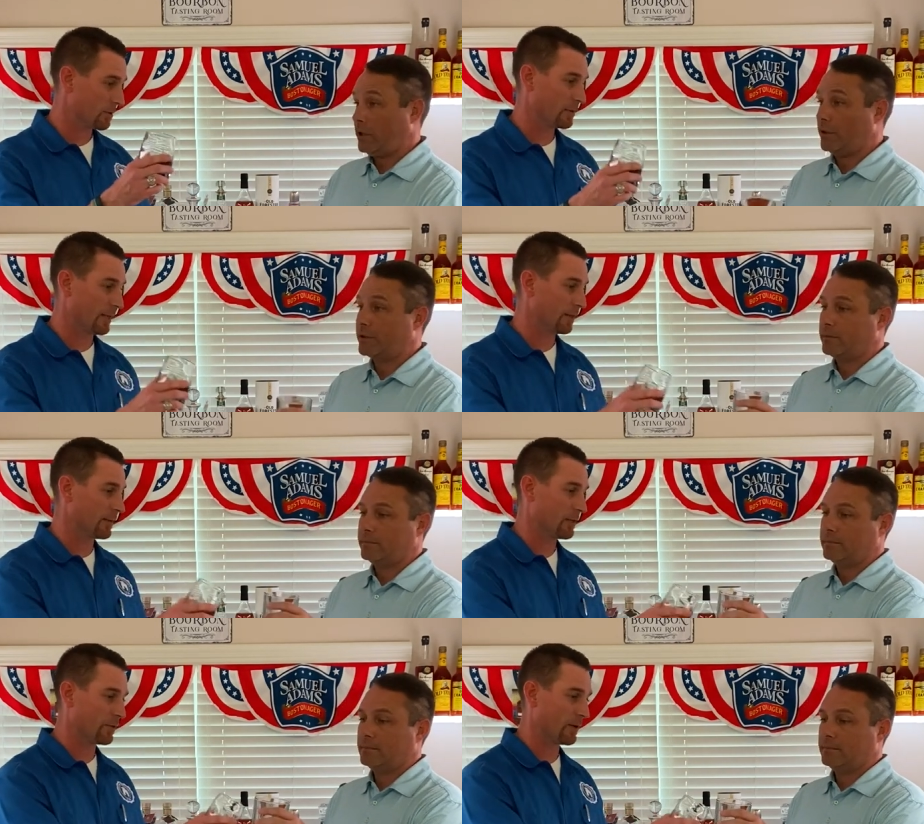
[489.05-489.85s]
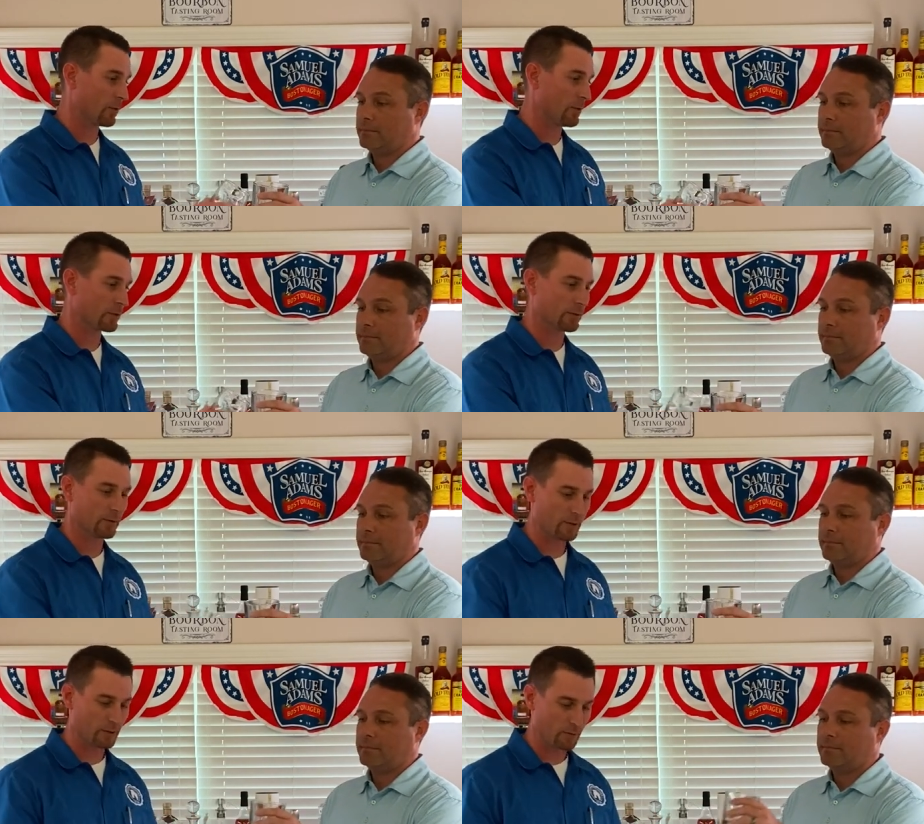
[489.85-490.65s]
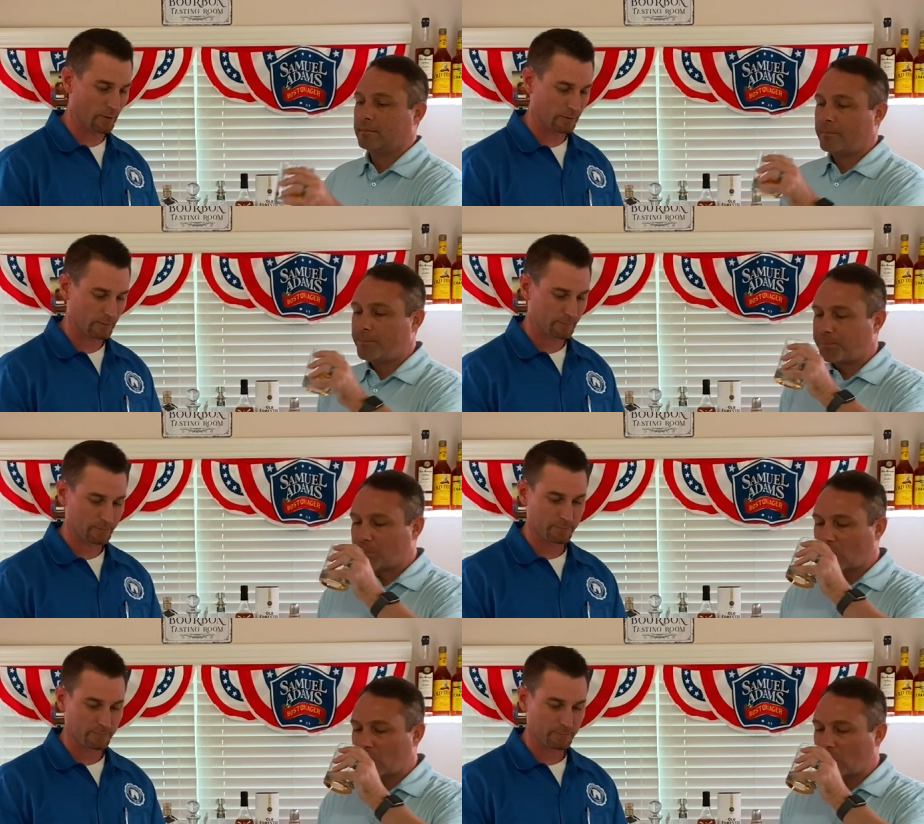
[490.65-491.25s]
Speaker 1: to that. Thank you for that question. That's a good question.